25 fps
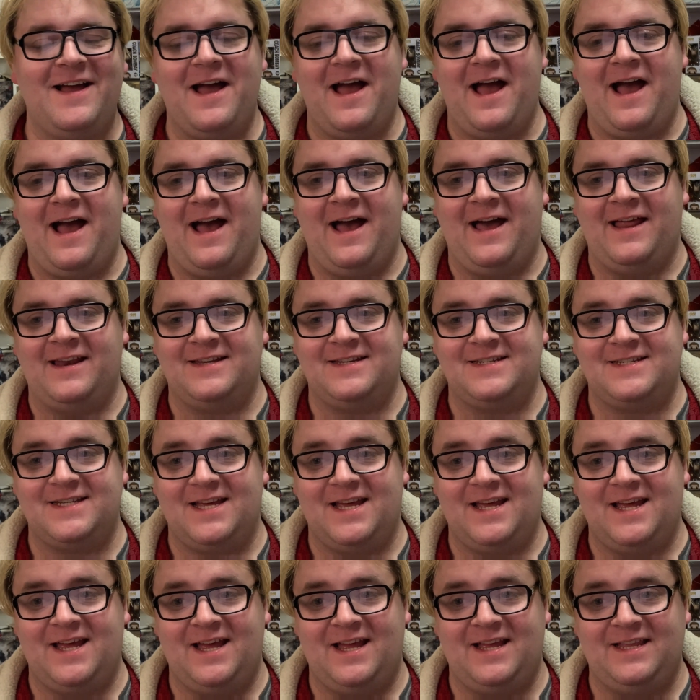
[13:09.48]
And
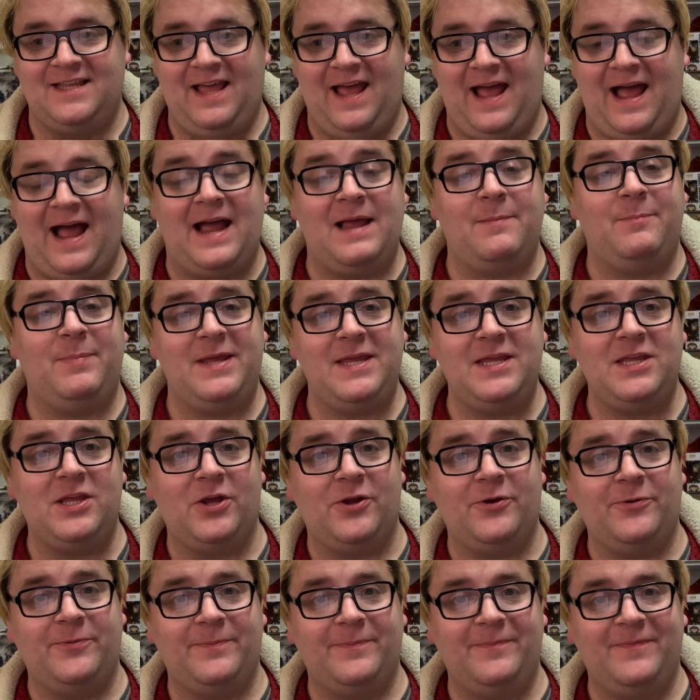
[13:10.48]
yeah, I beat
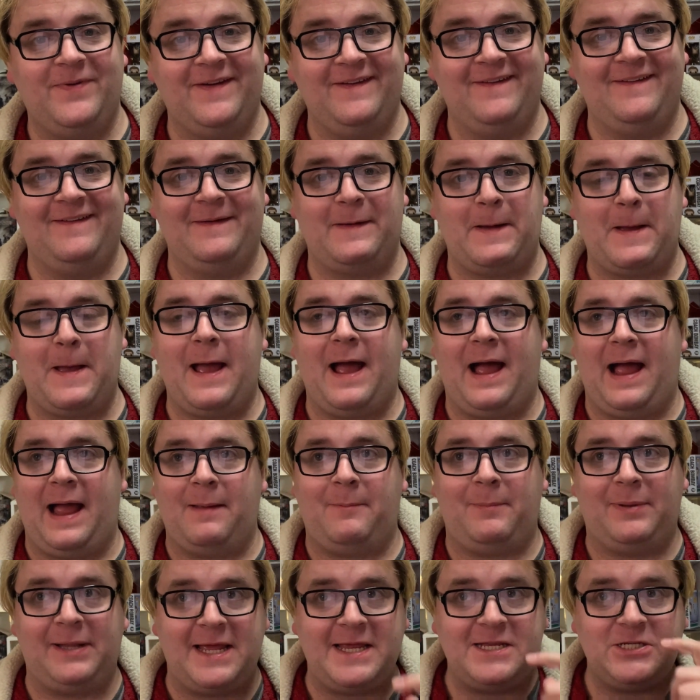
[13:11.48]
you. I
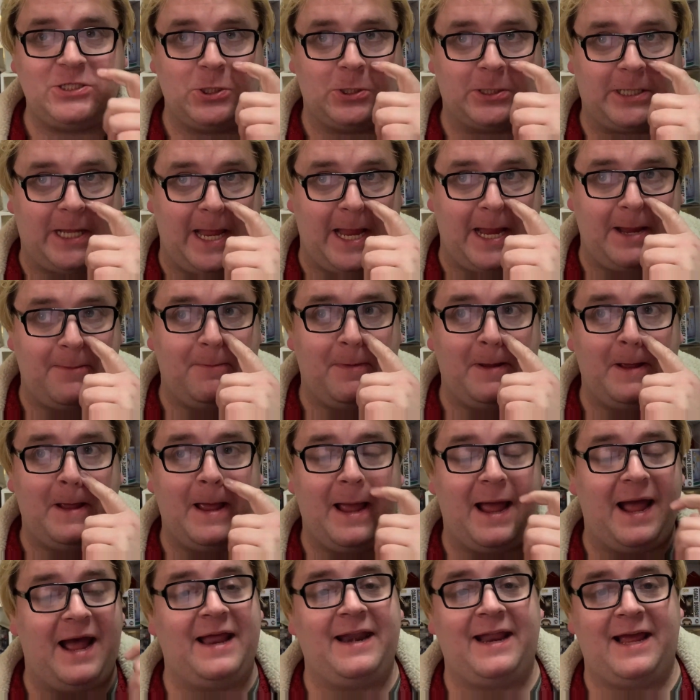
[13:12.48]
played your game
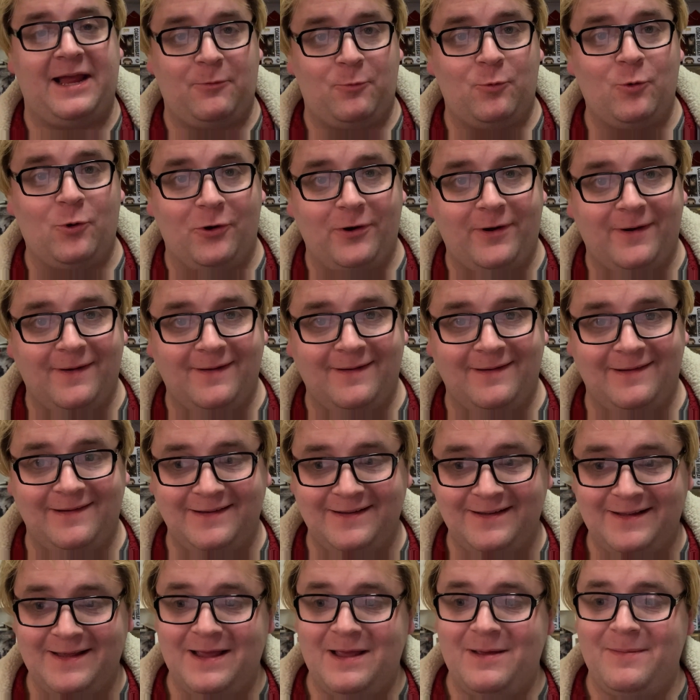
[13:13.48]
and I won,
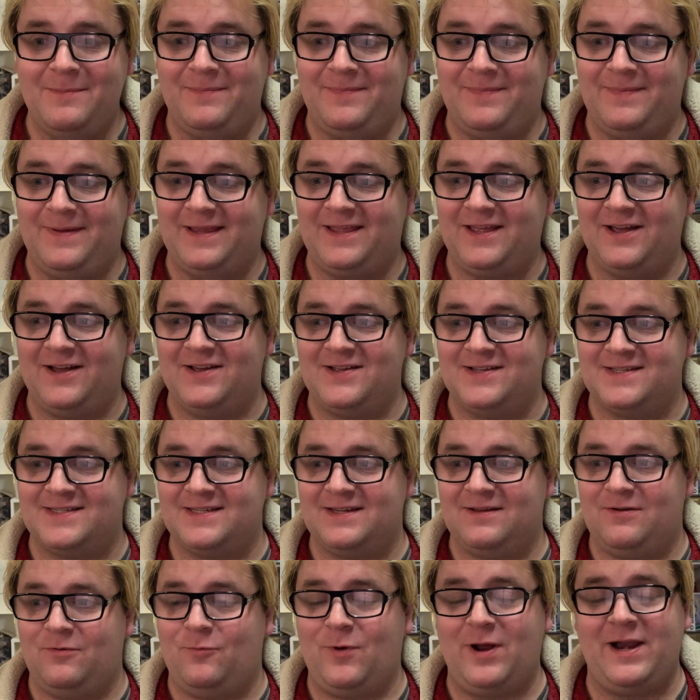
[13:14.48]
because
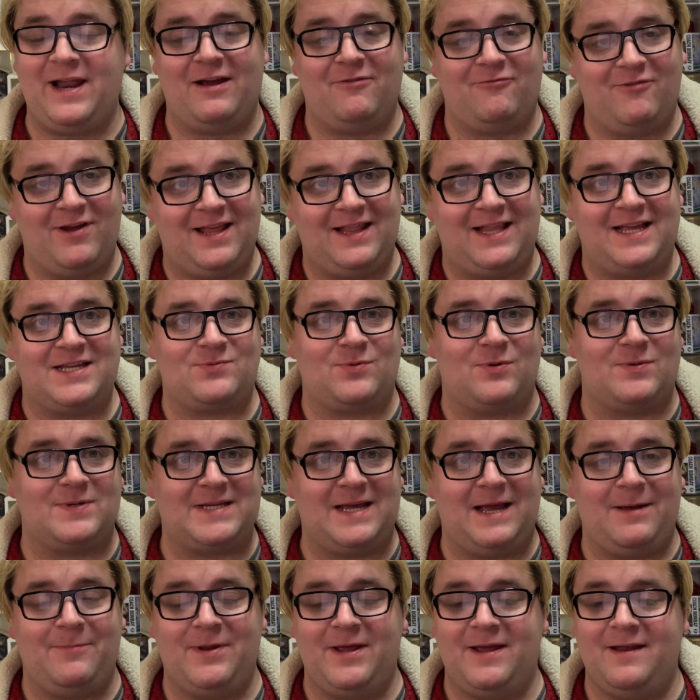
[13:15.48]
when I realised what was
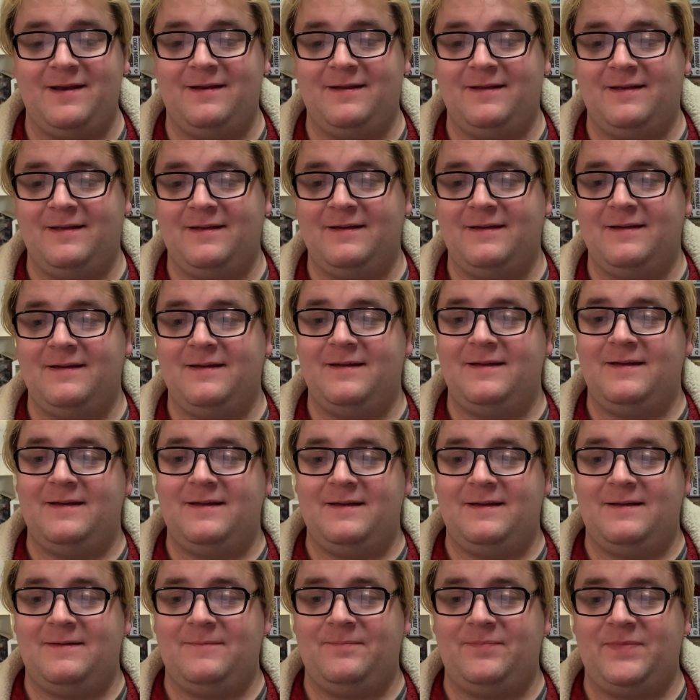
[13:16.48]
happening,
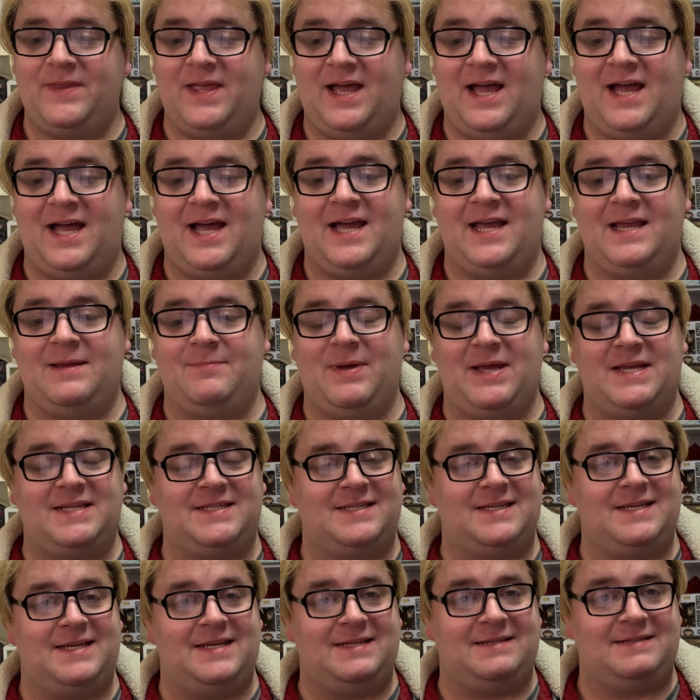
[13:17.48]
I
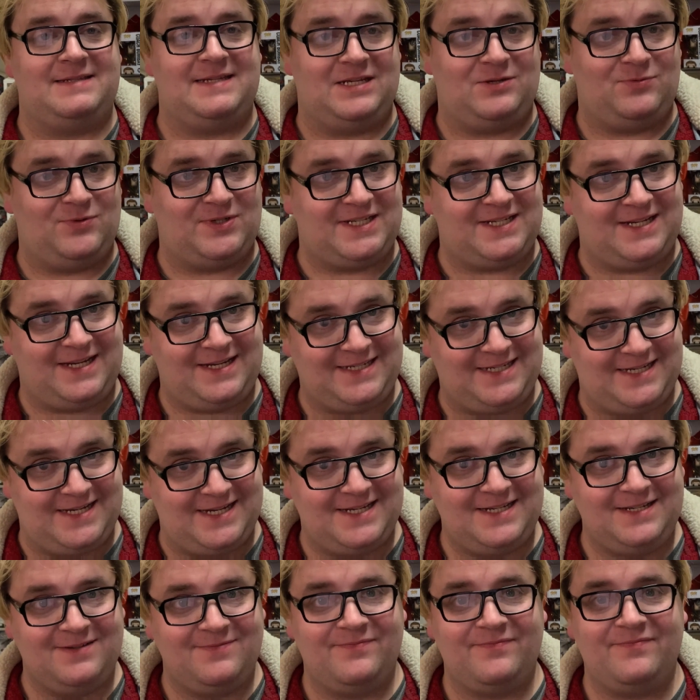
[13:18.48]
basically did what I did,